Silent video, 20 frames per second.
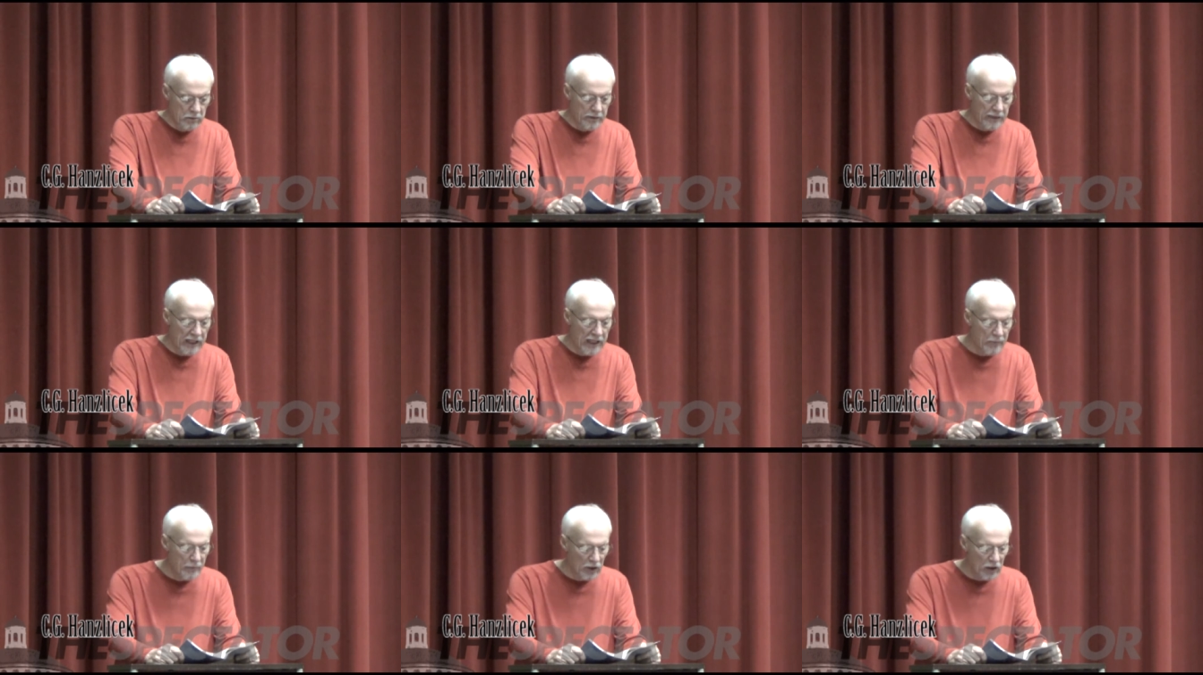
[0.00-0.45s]
The
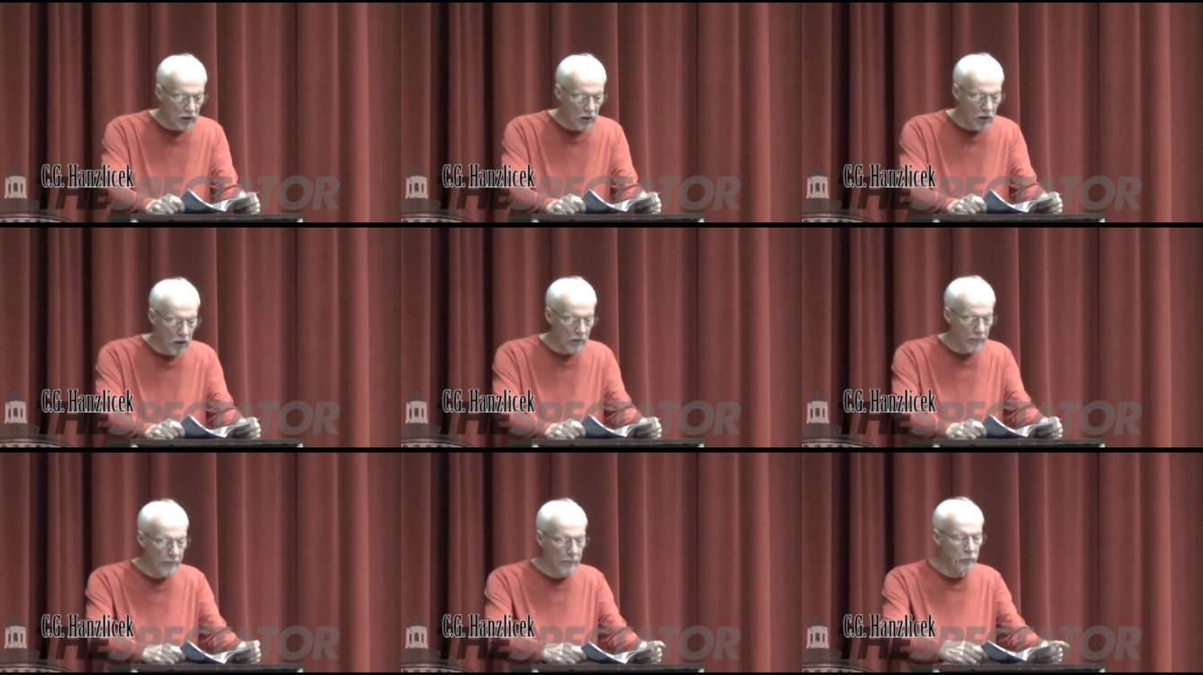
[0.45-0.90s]
neighbor
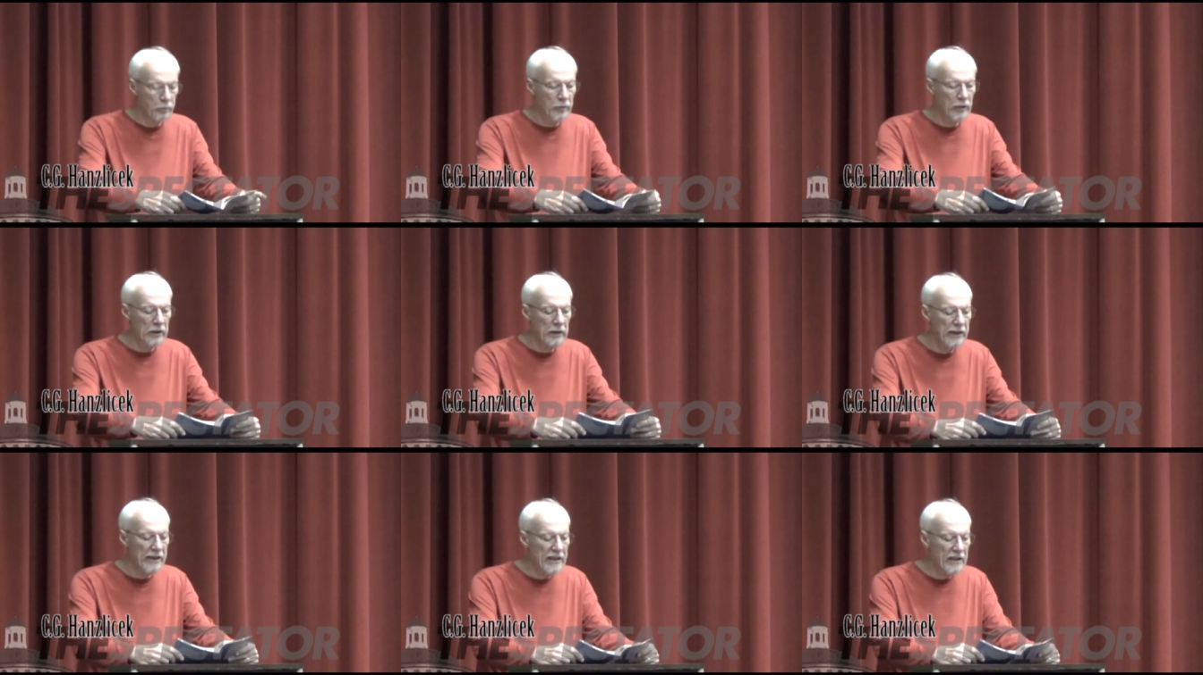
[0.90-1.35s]
called the
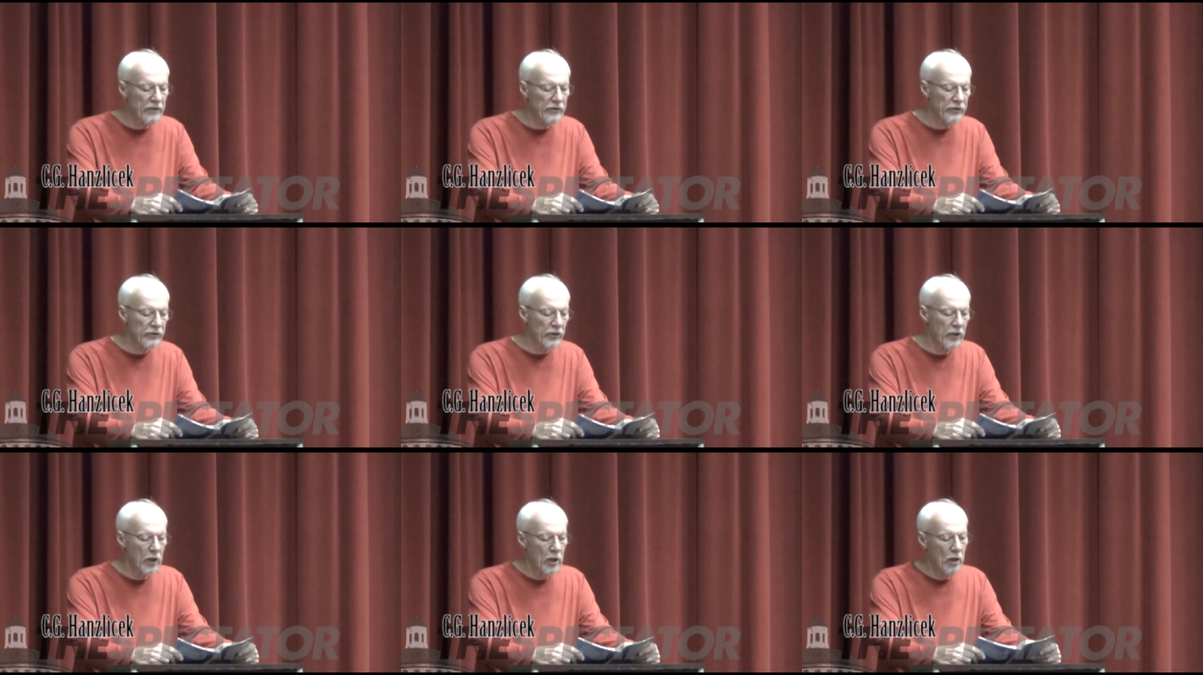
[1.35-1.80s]

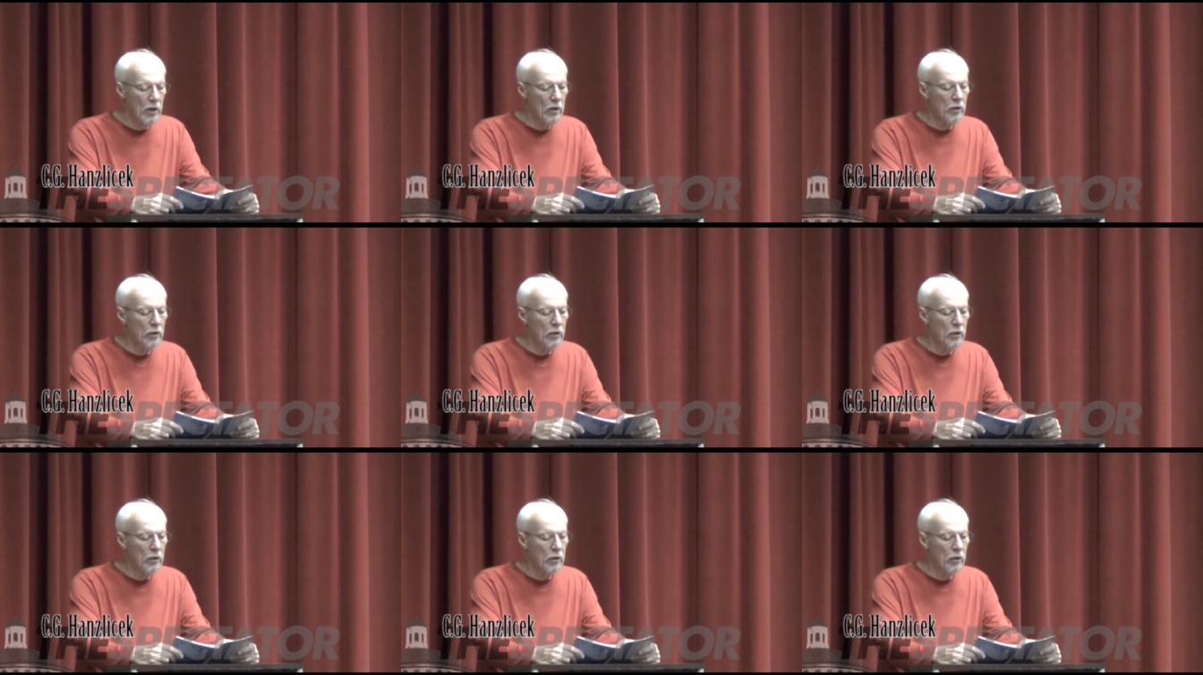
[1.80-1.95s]
police,